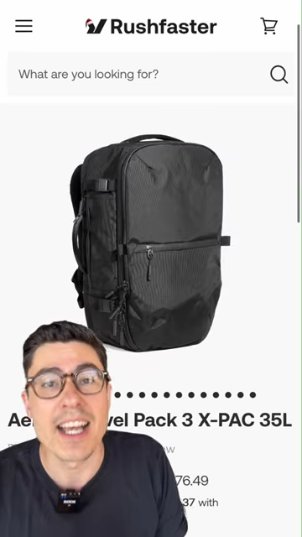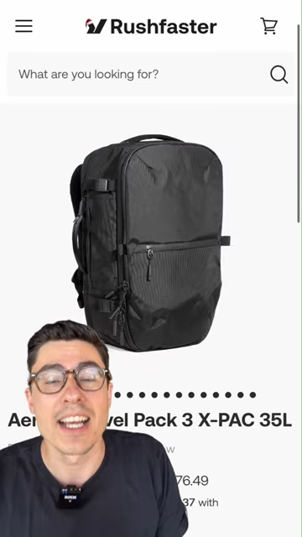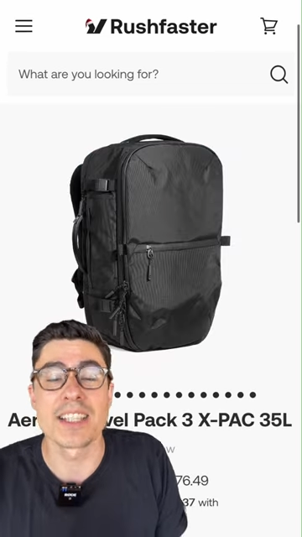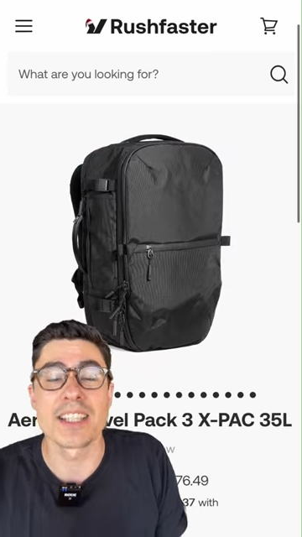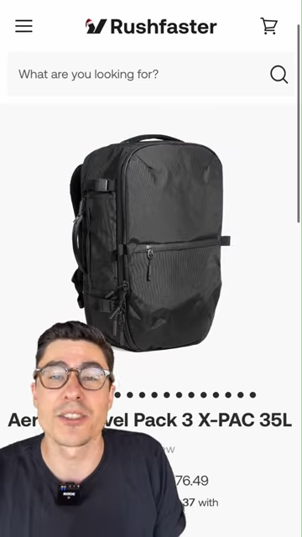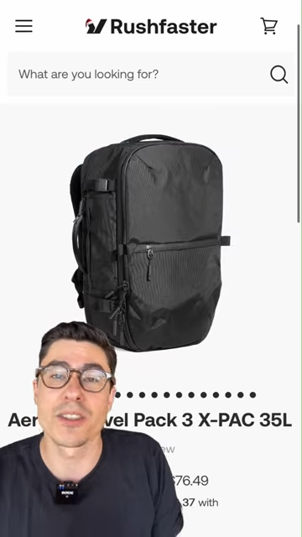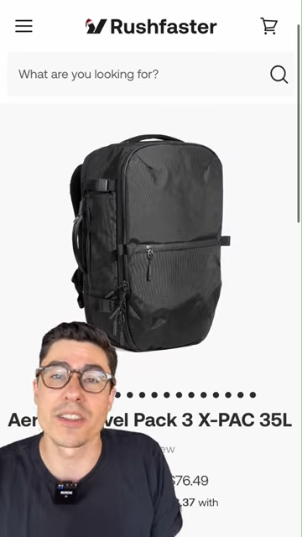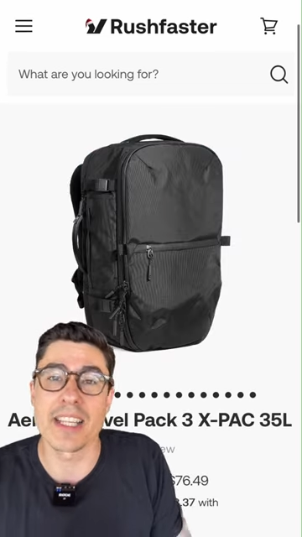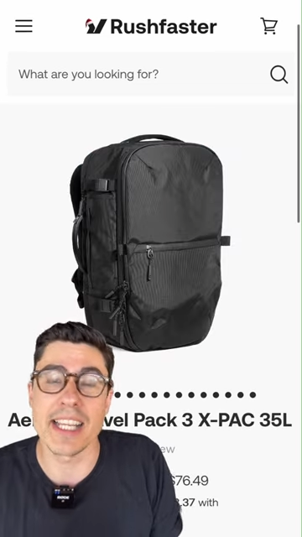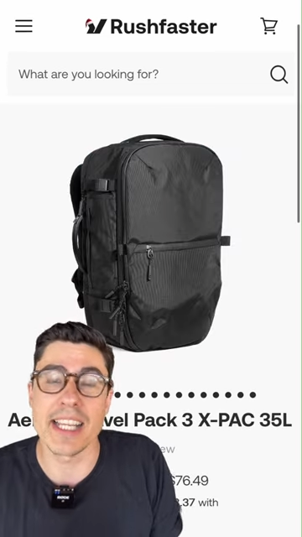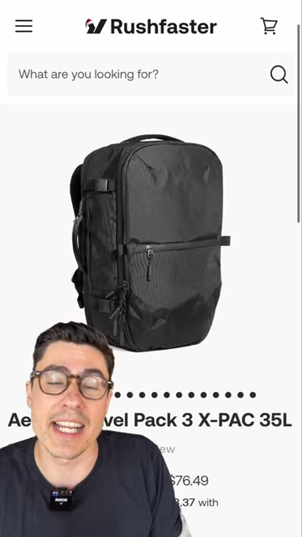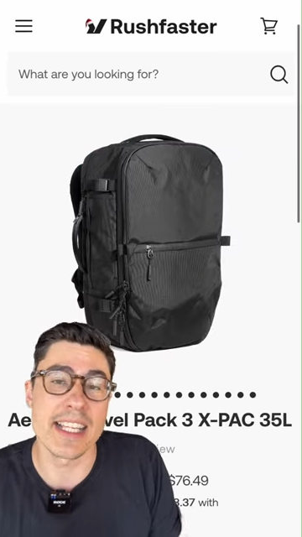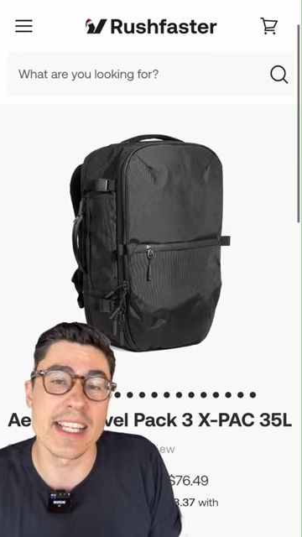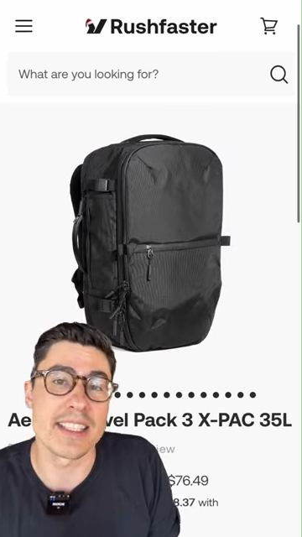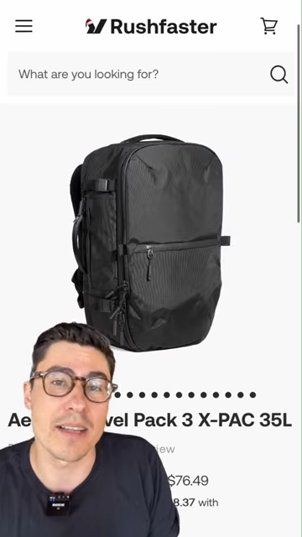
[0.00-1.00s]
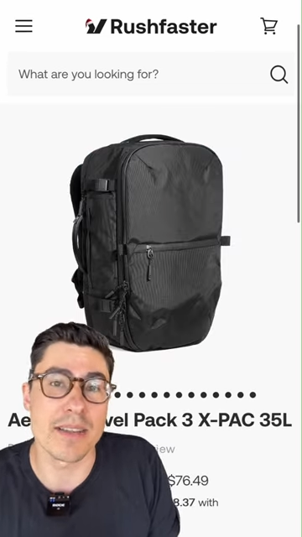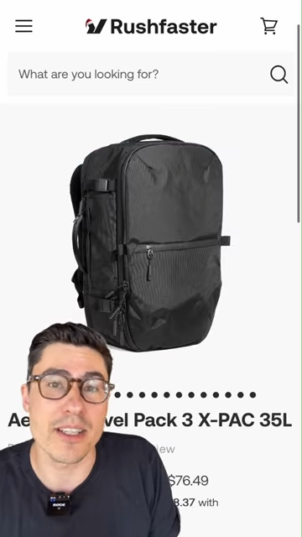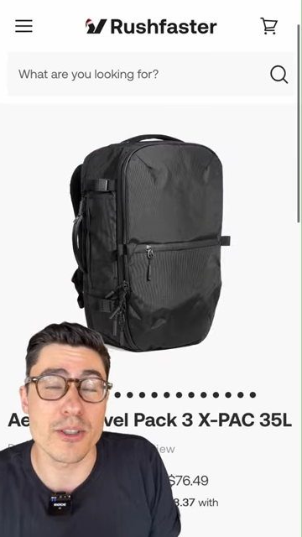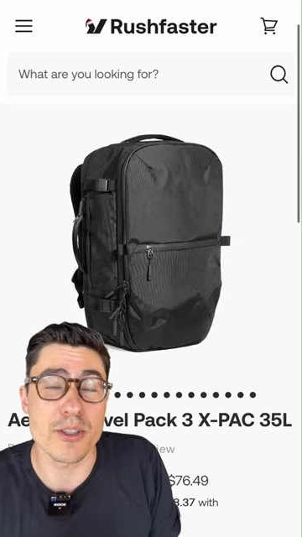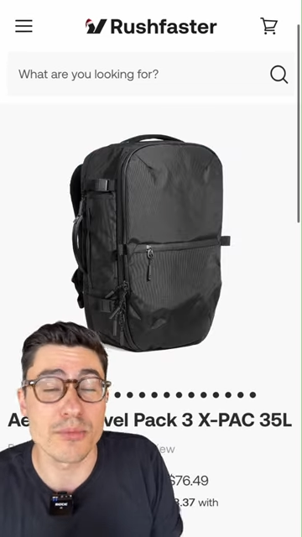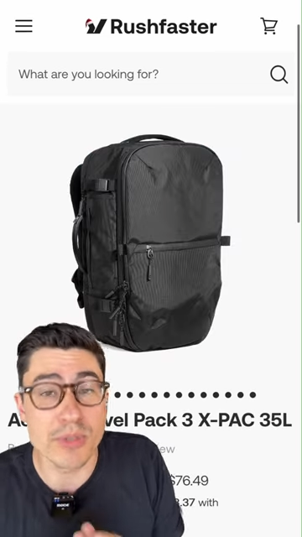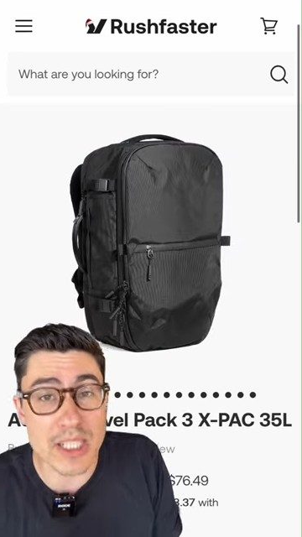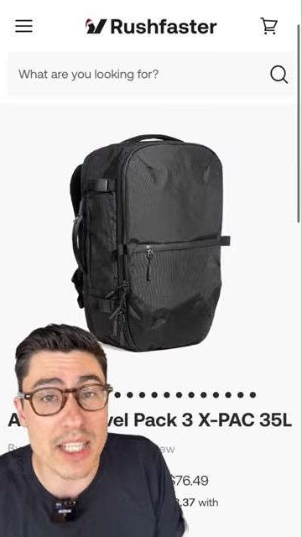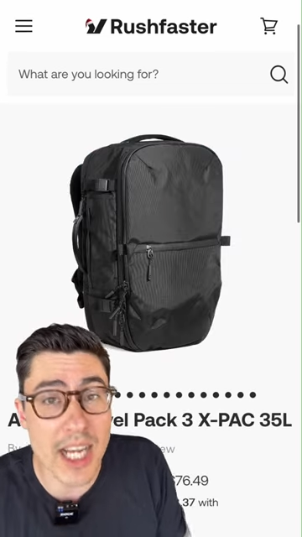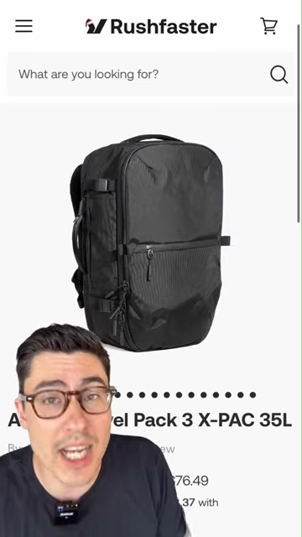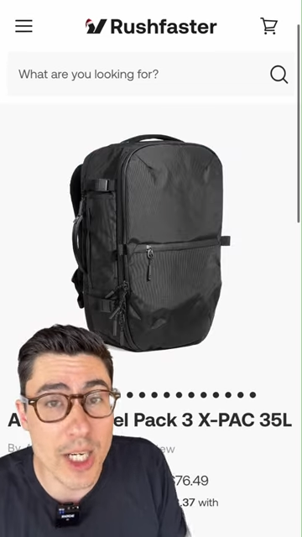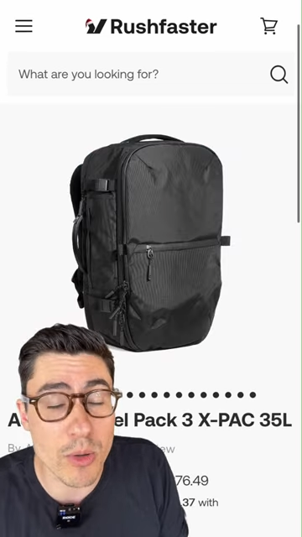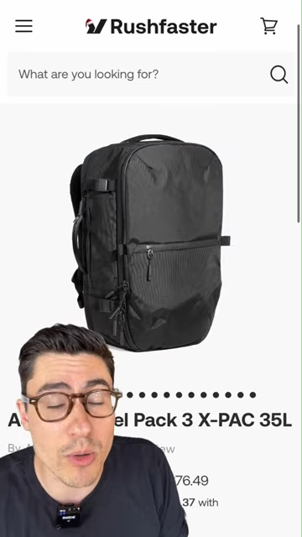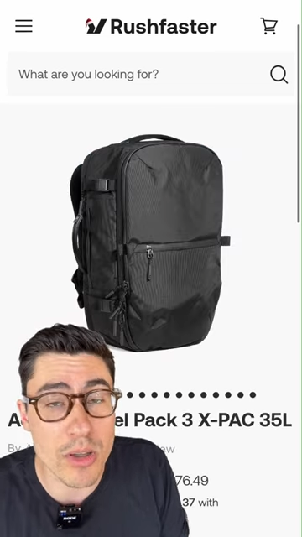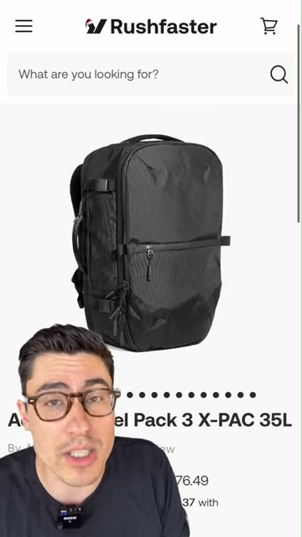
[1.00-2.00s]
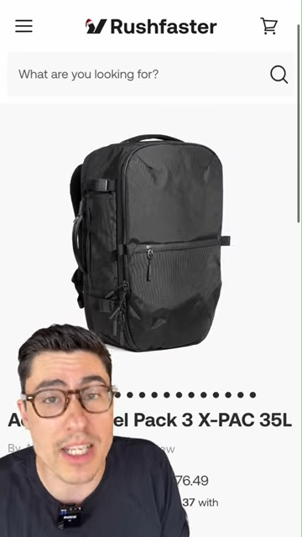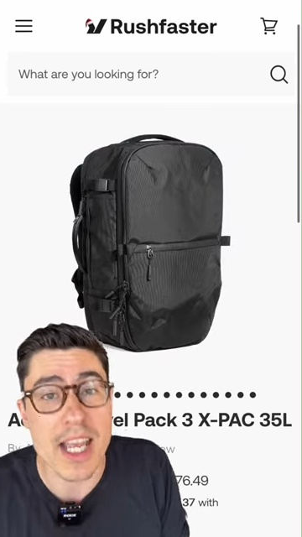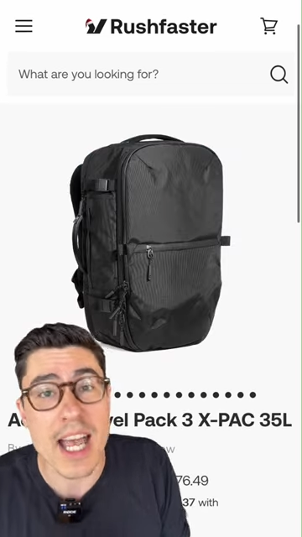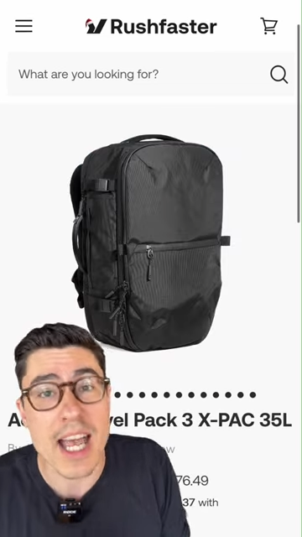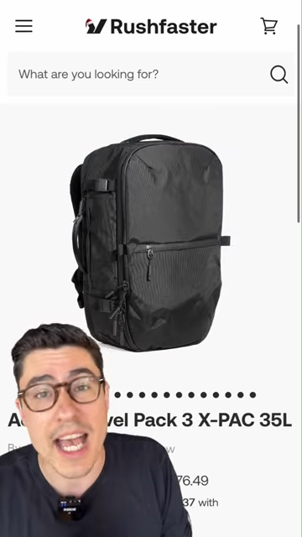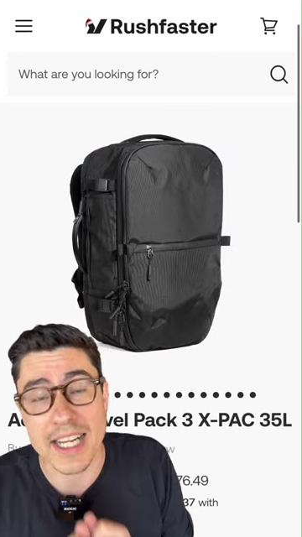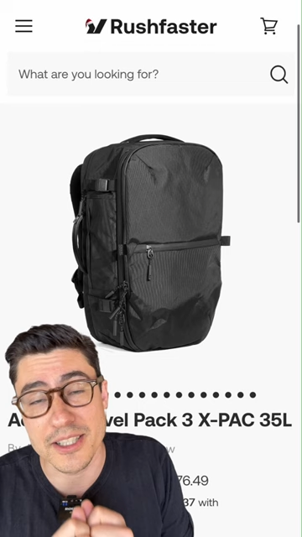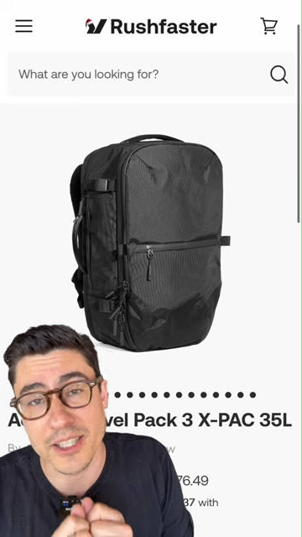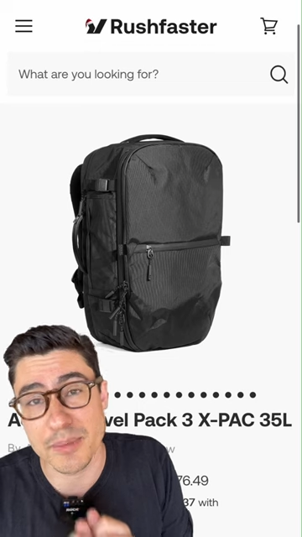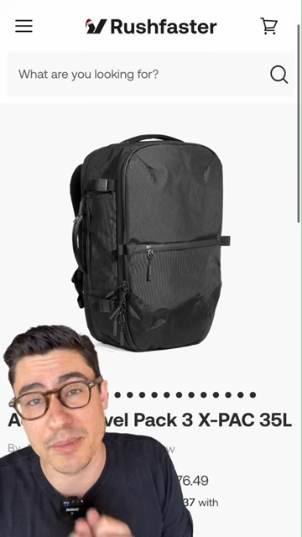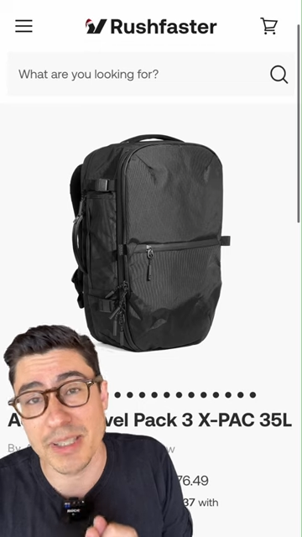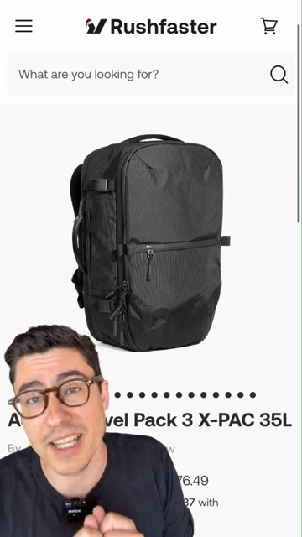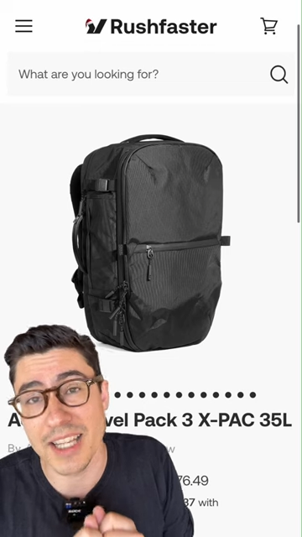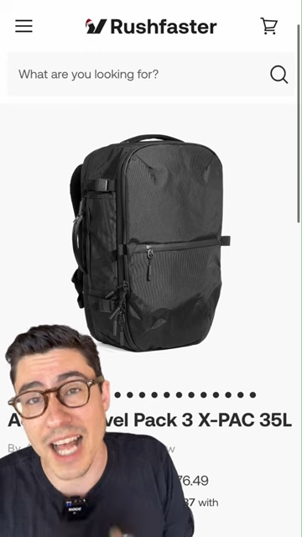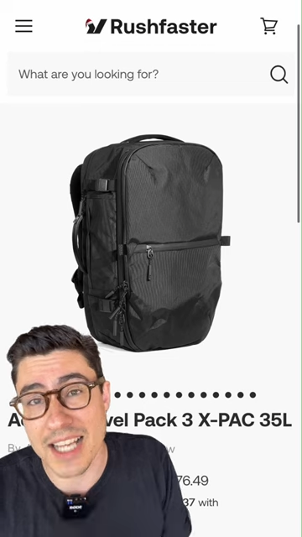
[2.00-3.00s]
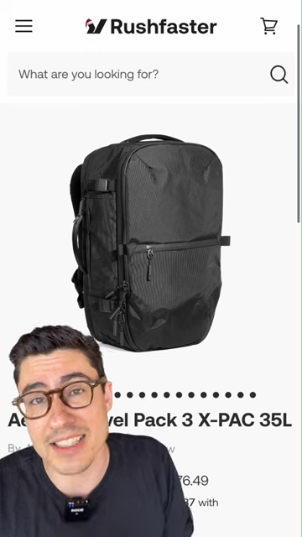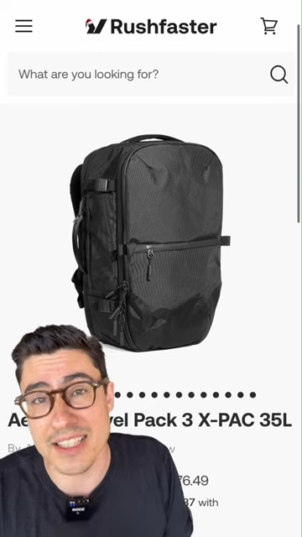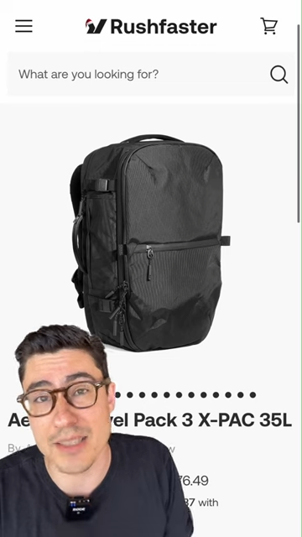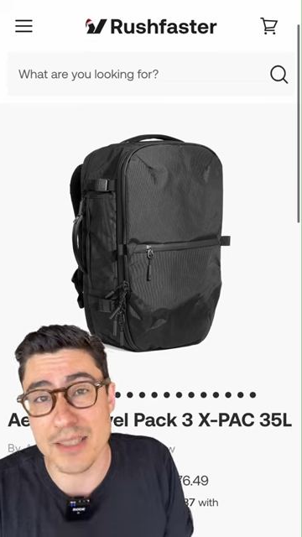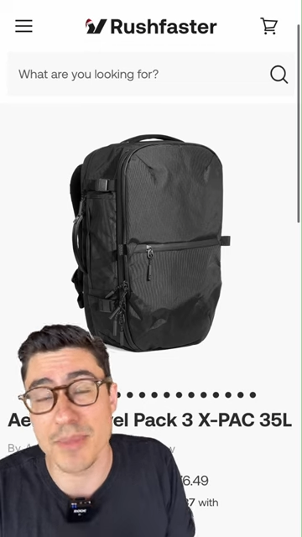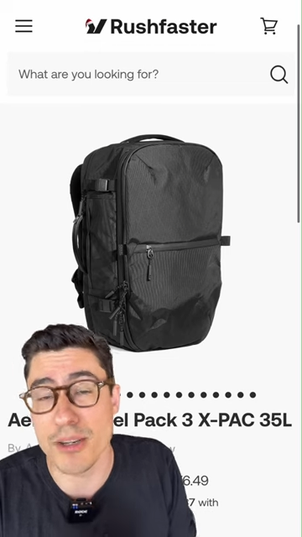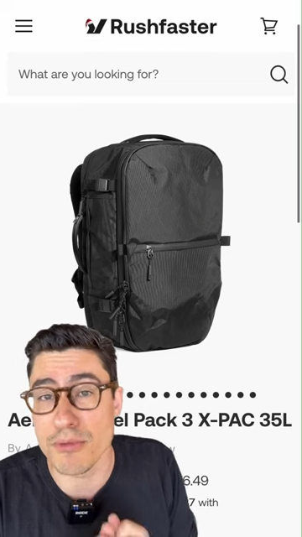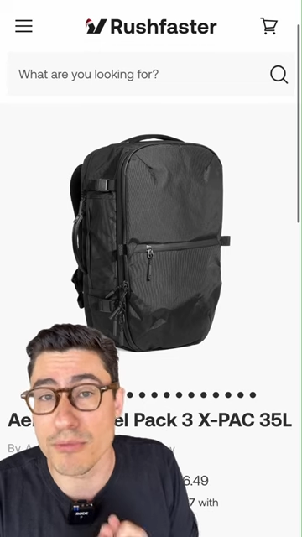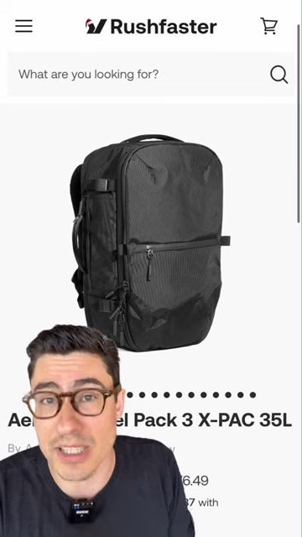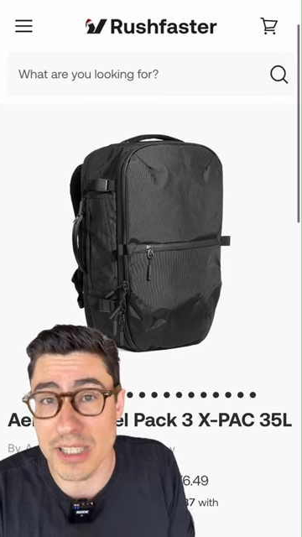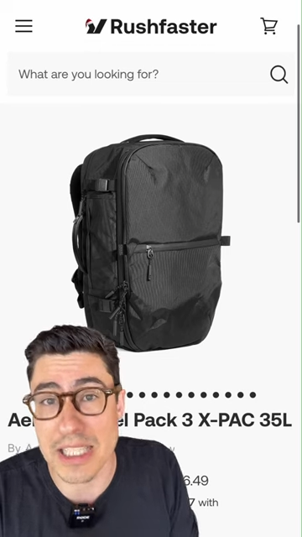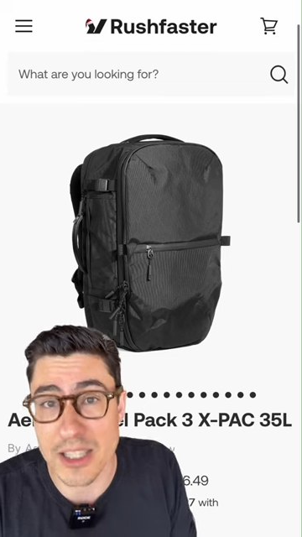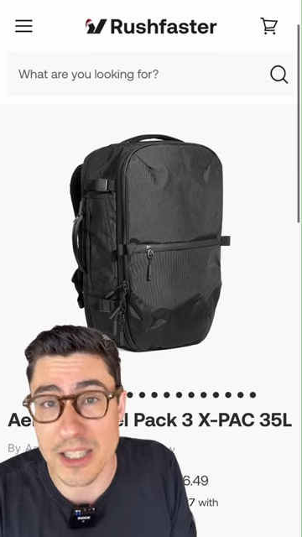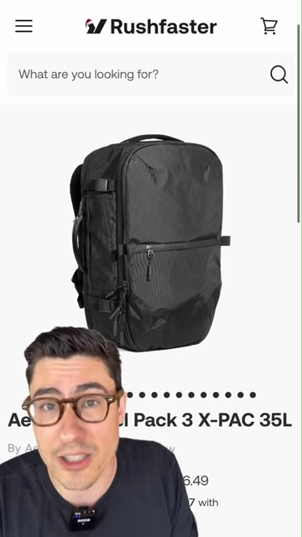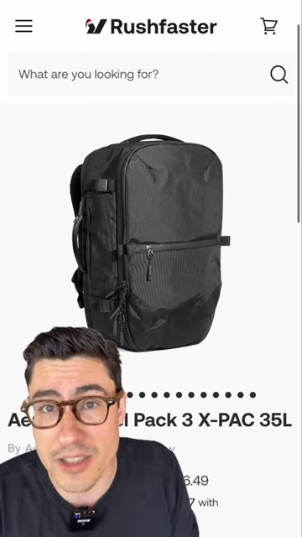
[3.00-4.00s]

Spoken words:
as long as they're getting something that's really high quality and is going to be lasting them a really long